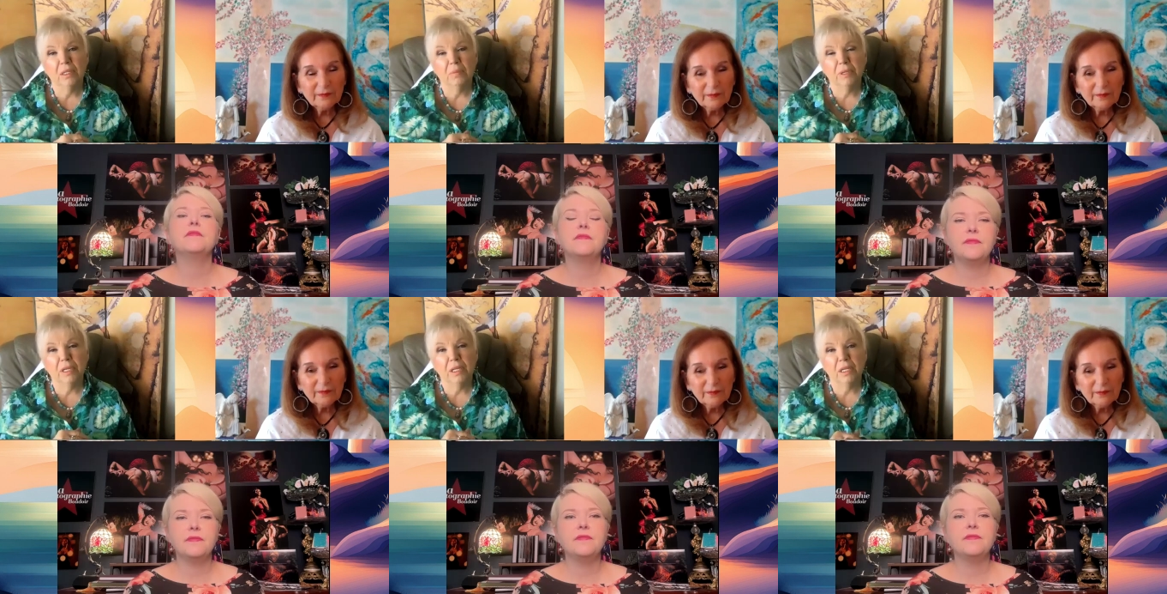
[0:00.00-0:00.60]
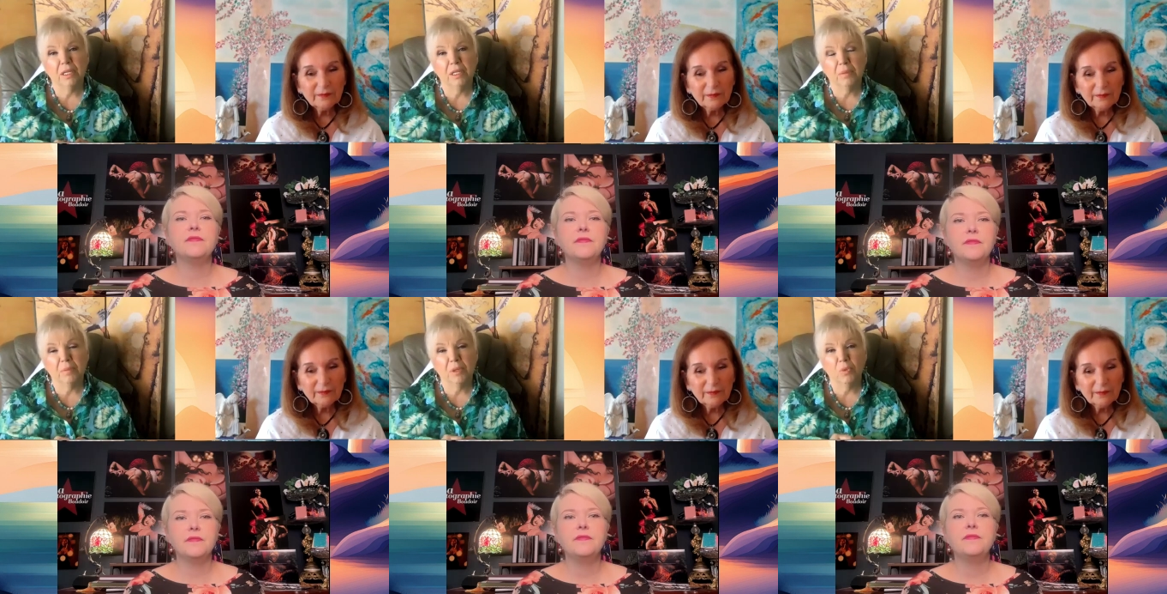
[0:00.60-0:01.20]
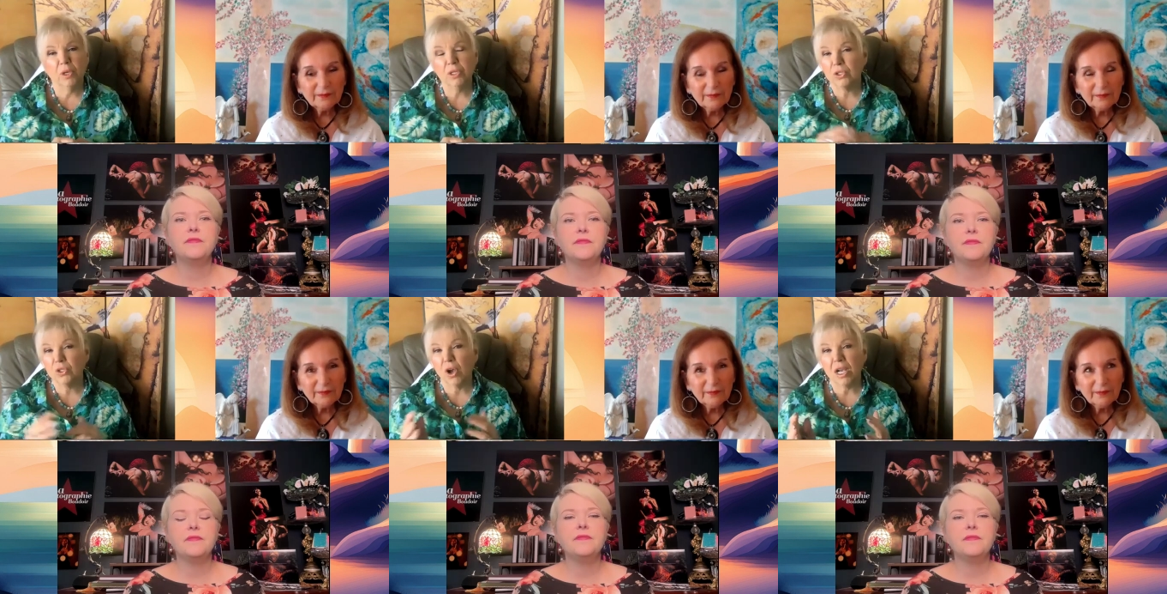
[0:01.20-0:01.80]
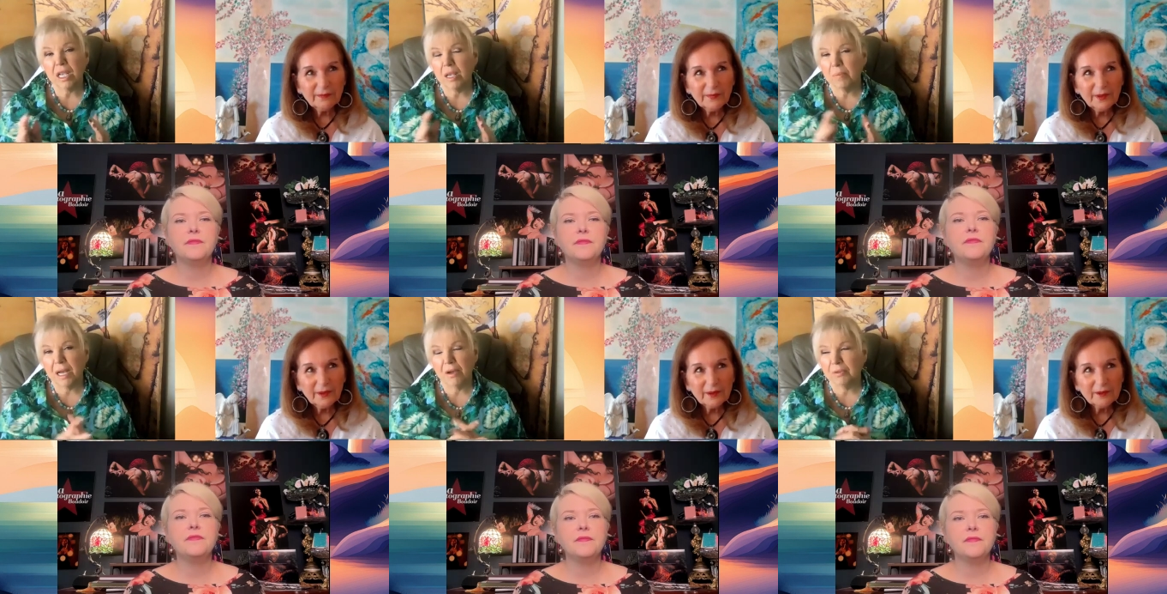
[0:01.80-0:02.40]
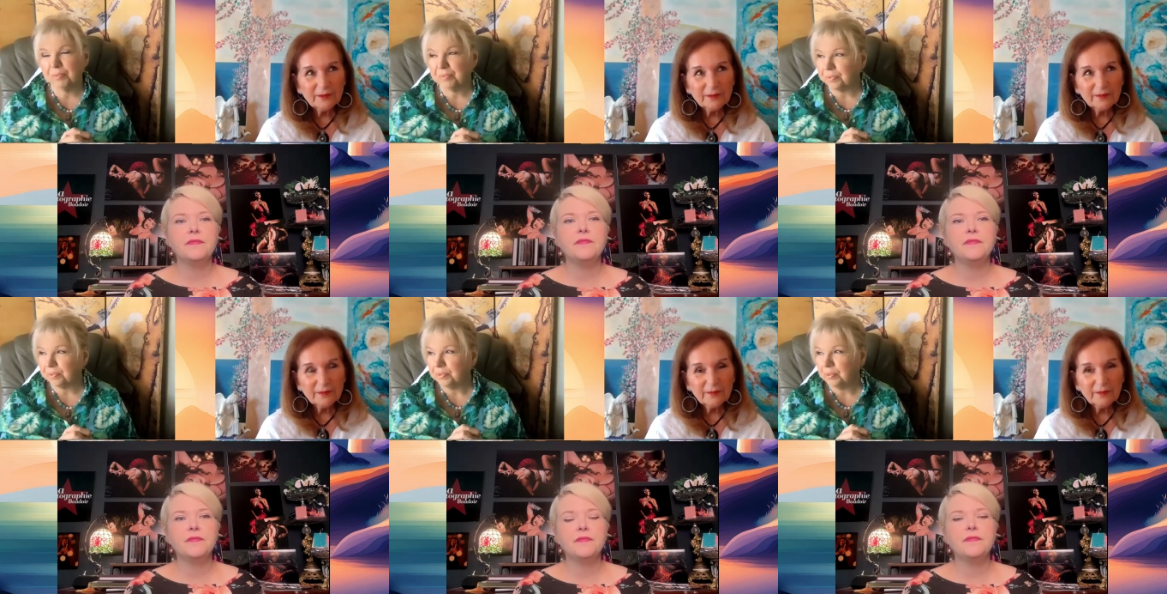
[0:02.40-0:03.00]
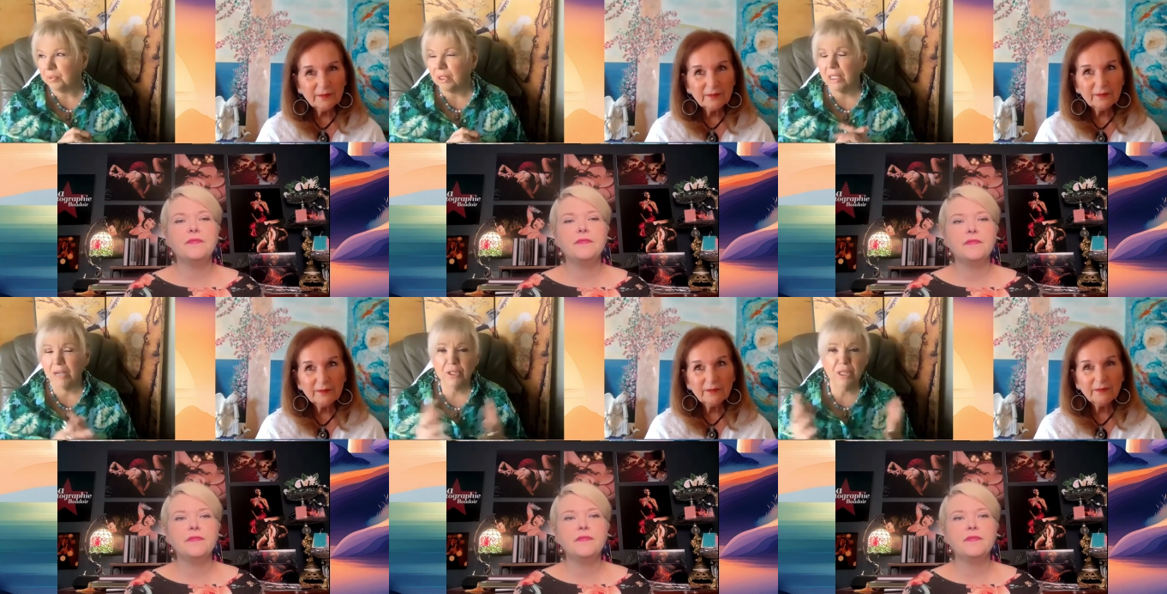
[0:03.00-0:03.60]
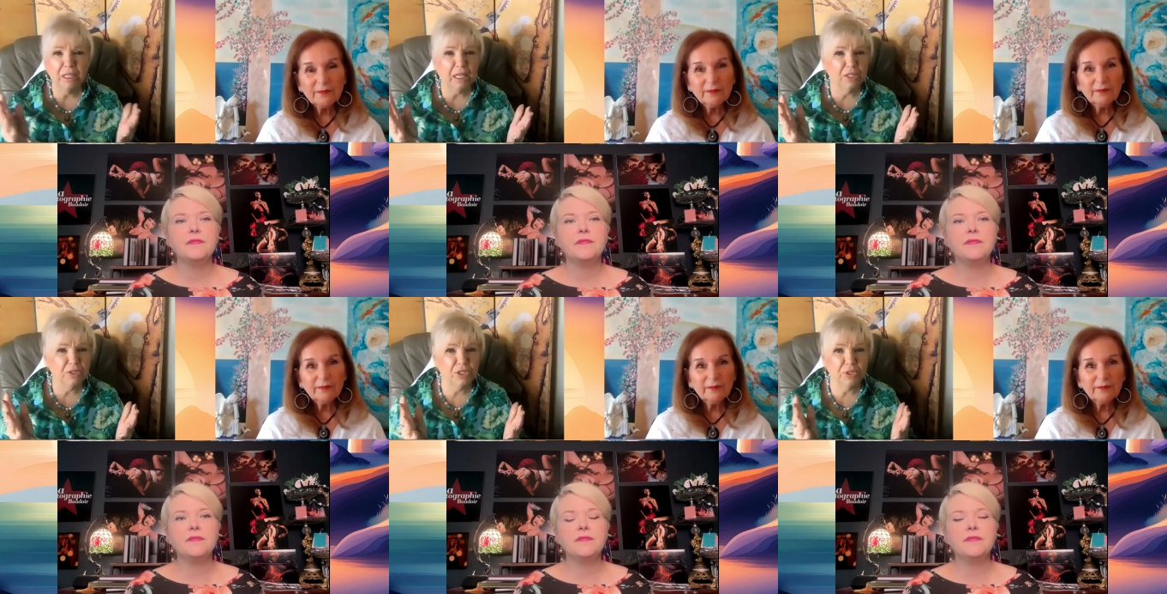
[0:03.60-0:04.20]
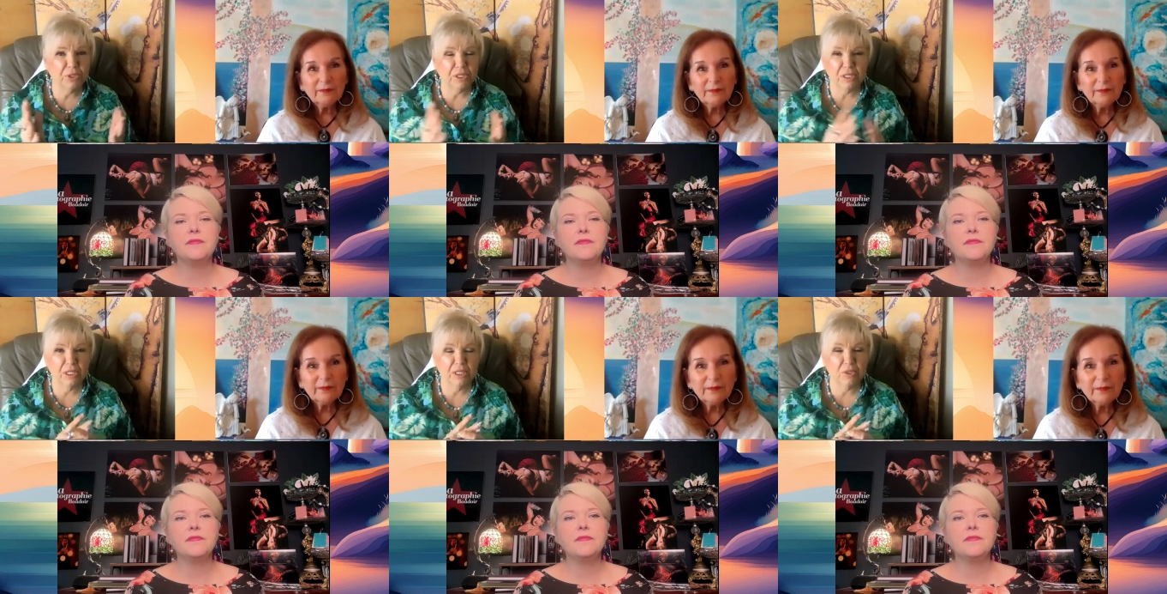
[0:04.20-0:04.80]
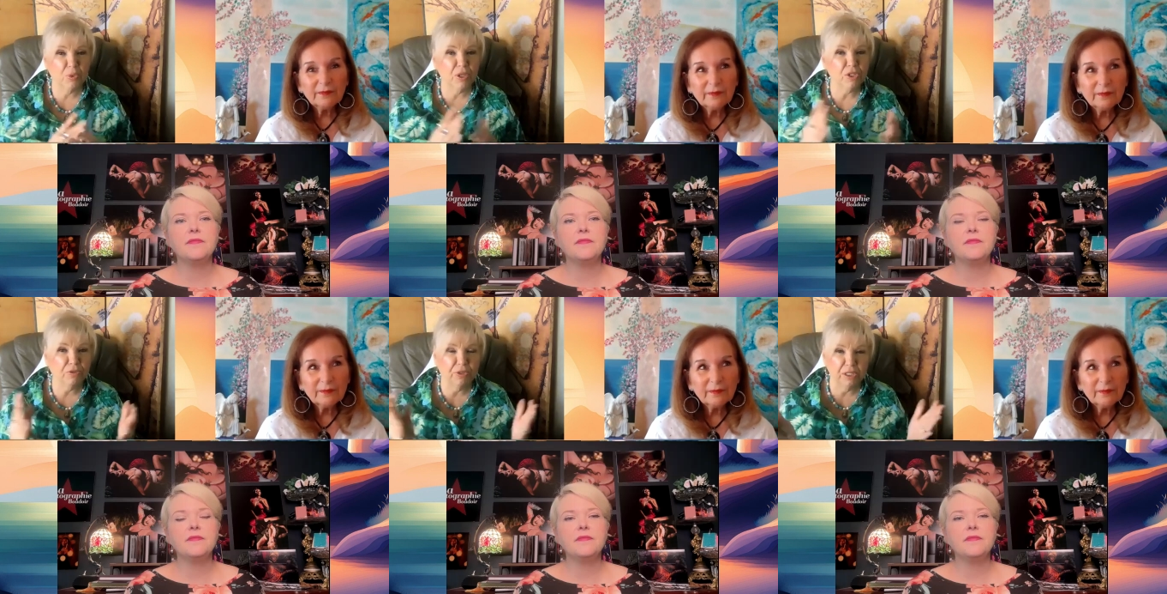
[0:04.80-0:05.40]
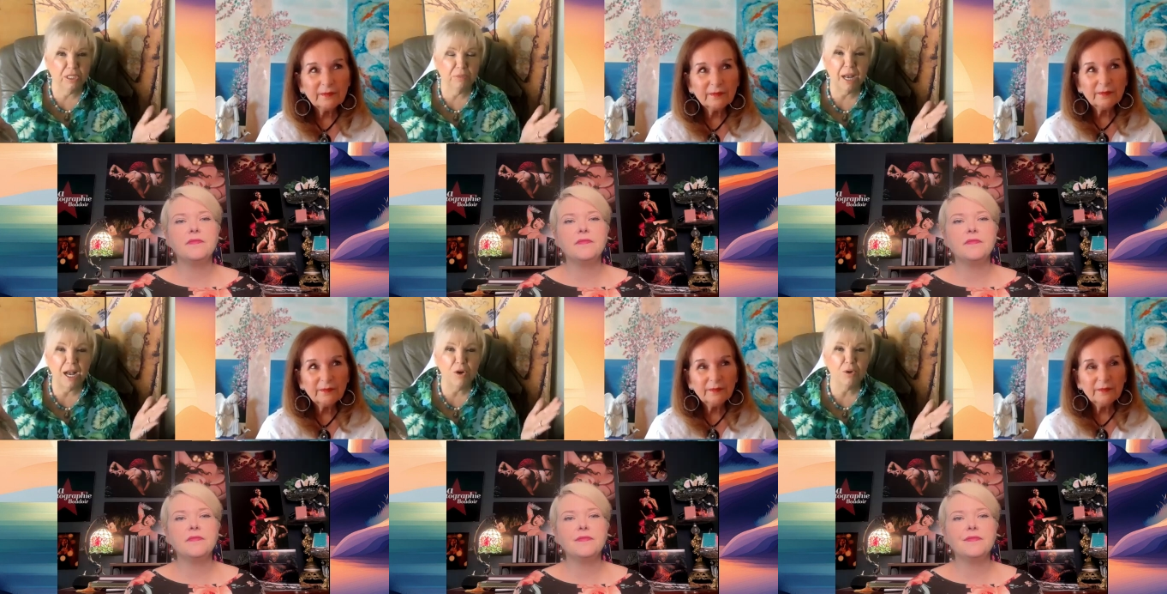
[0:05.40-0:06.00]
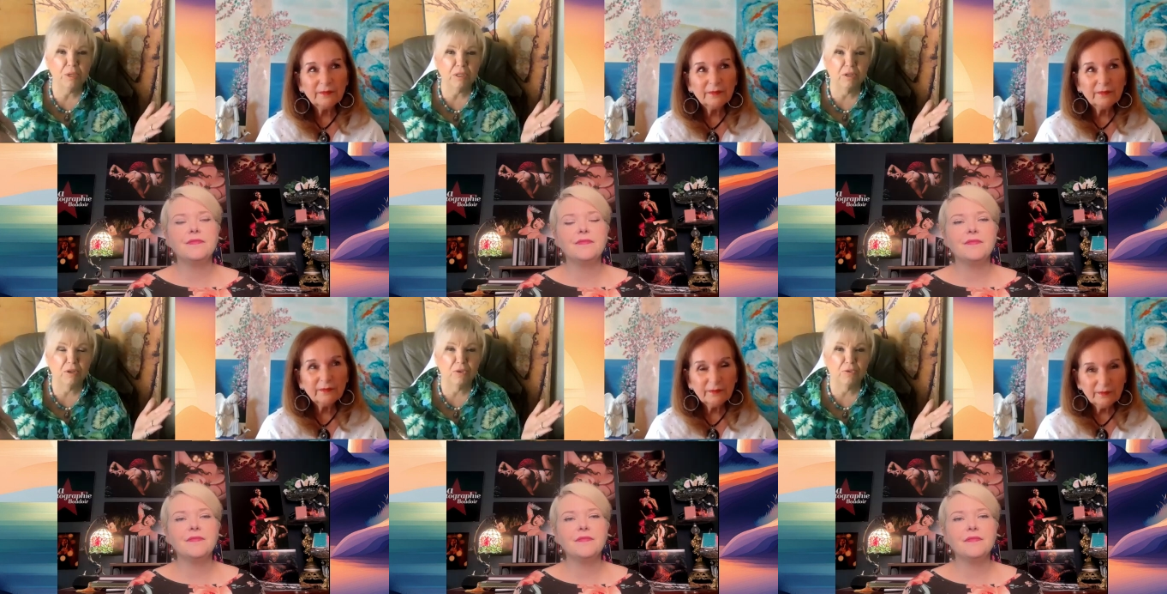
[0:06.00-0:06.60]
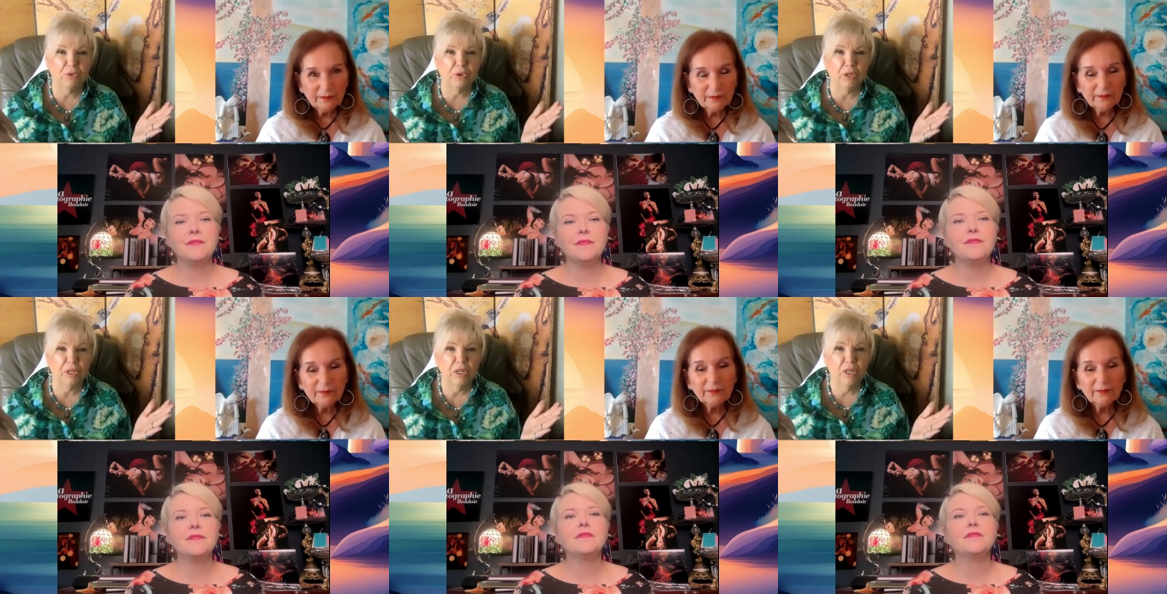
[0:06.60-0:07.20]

Speaker 1: but mm-hmm. um, what you're talking about, everything that you do is is wonderful. It's empowerment for